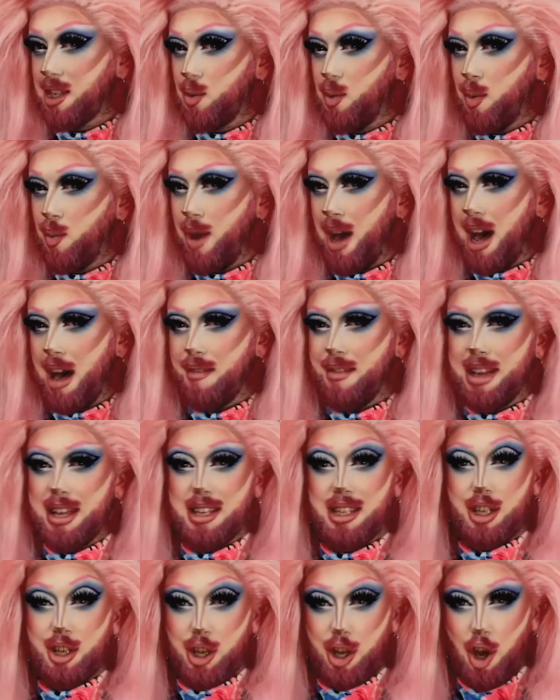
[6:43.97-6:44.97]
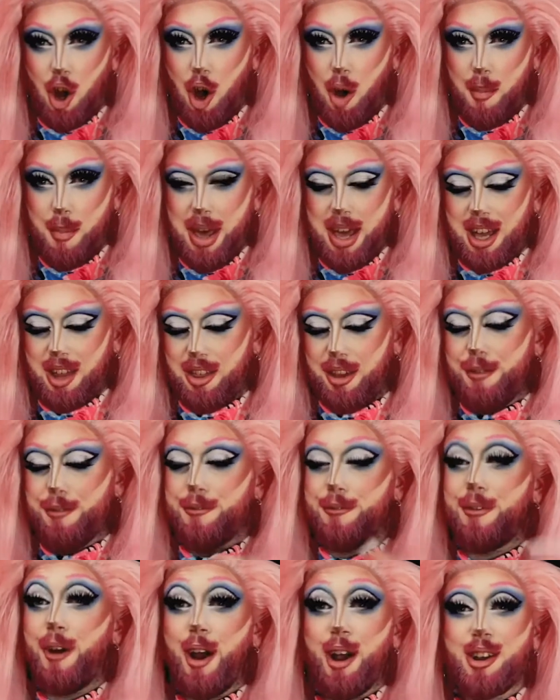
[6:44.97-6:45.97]
queen we have is GOTTMIK, the
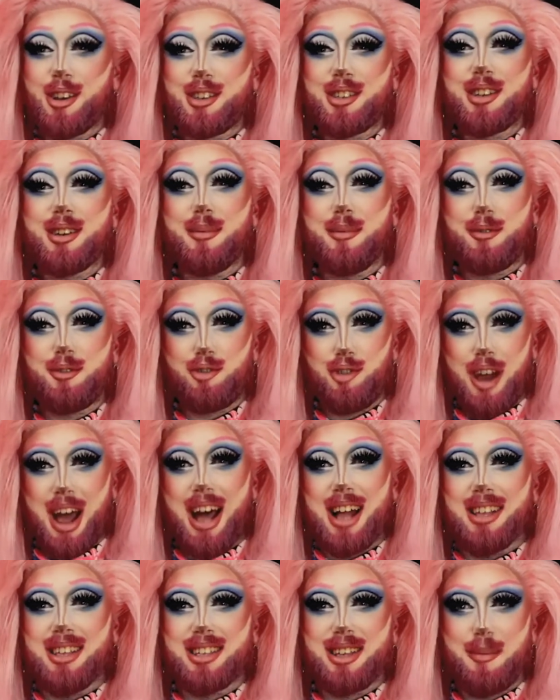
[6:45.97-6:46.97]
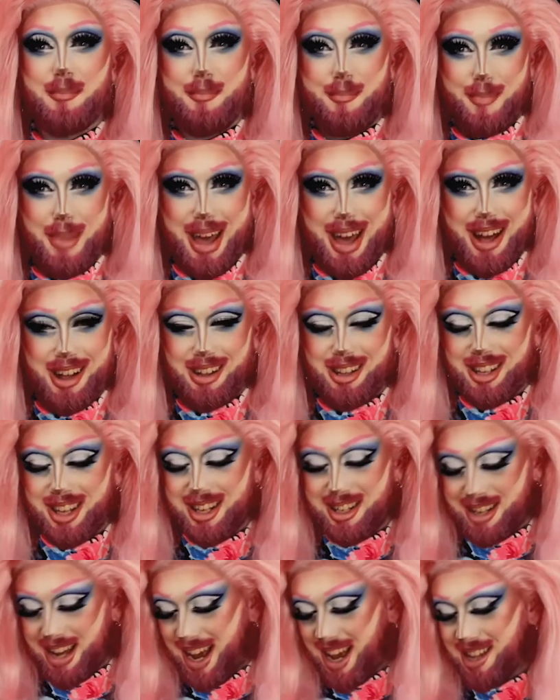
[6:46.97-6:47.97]
first trans male
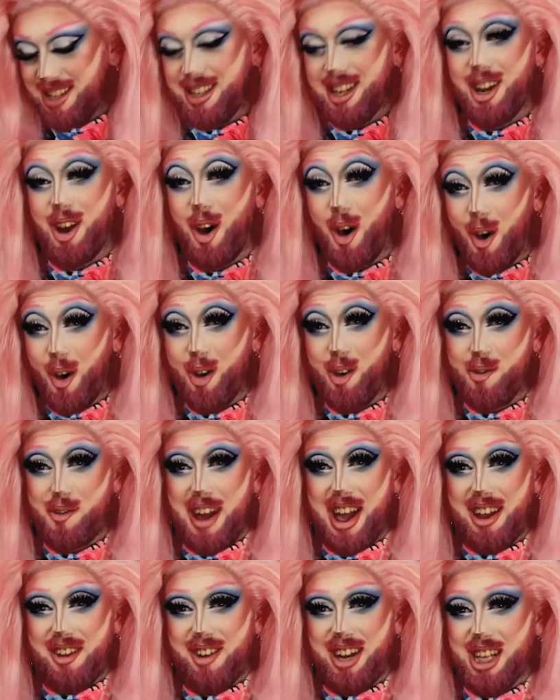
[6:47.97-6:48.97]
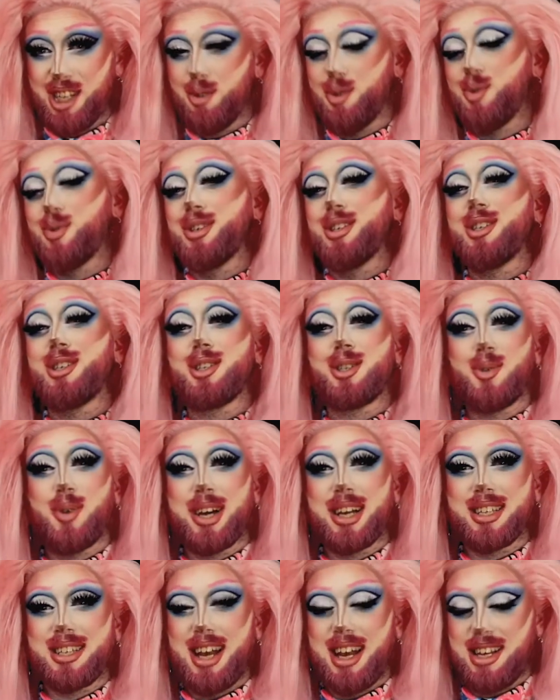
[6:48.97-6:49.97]
contestant on Drag Race, which was so
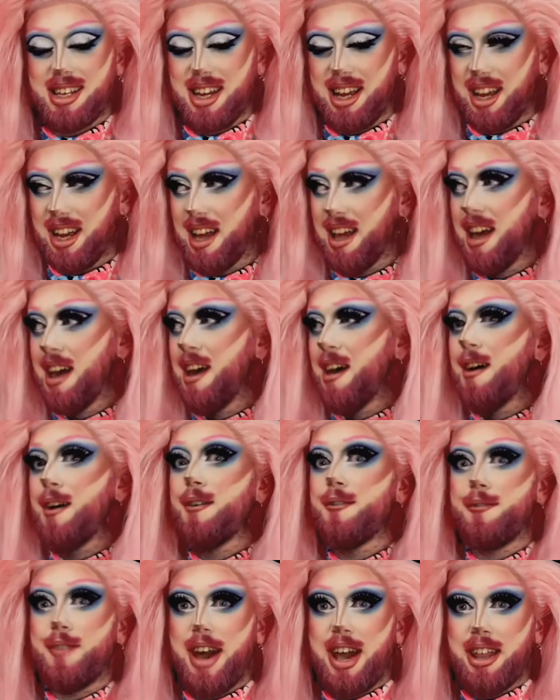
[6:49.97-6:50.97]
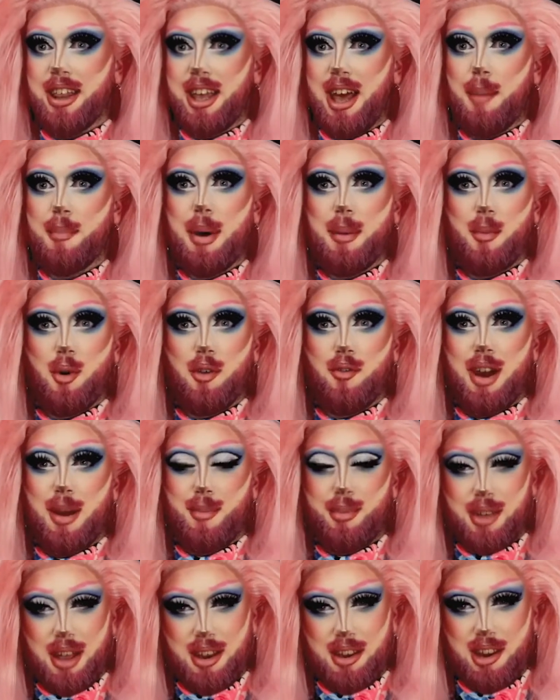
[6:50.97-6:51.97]
exciting. Finally a bit more
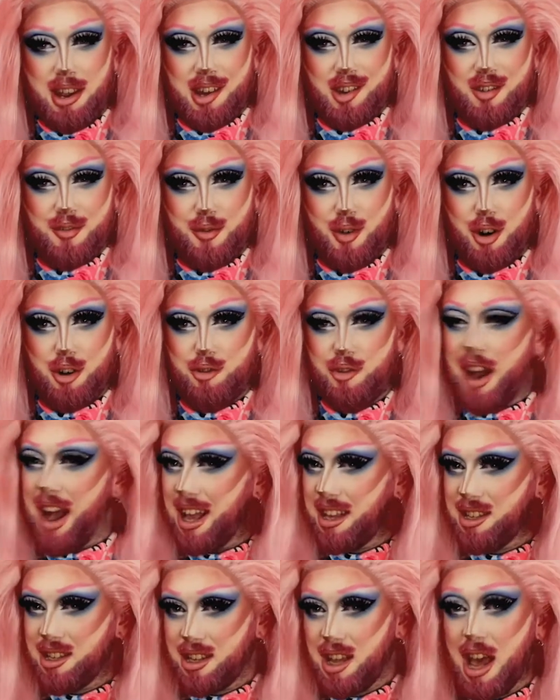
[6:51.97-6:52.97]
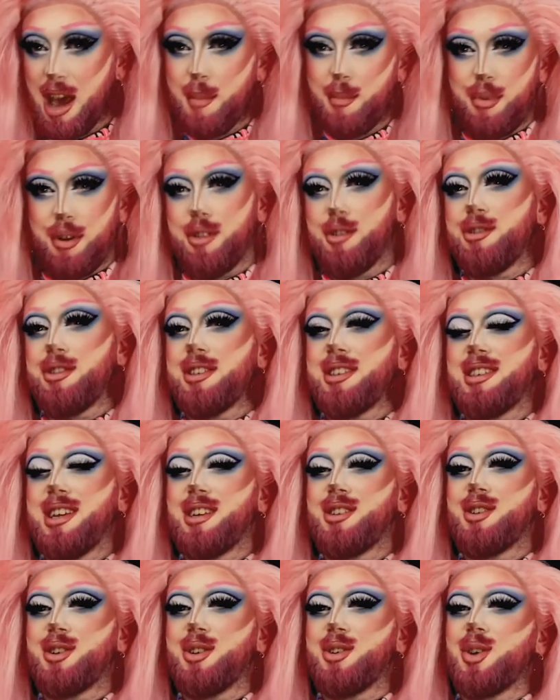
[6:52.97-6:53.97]
representation for our trans brothers and
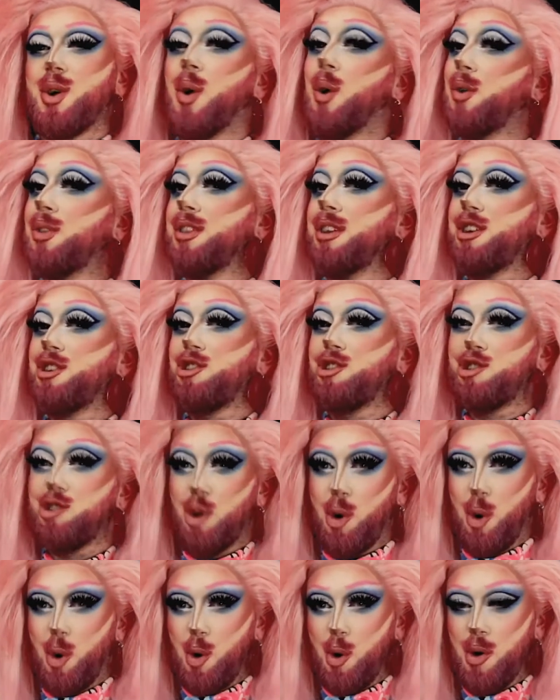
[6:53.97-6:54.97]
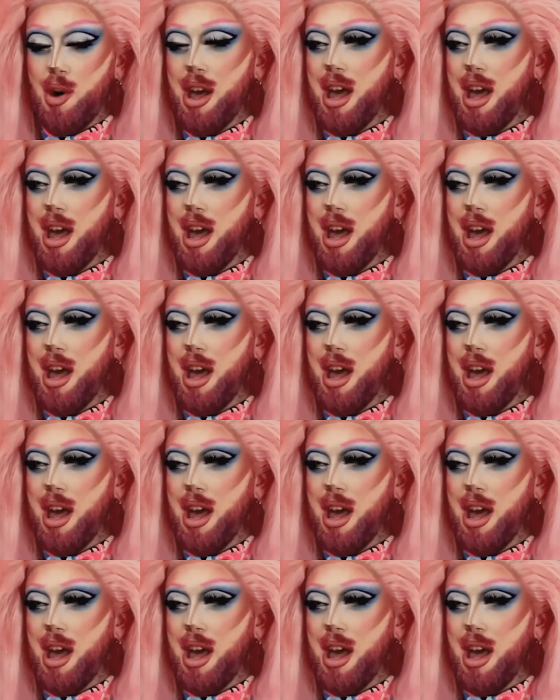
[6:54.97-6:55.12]
sisters on the show,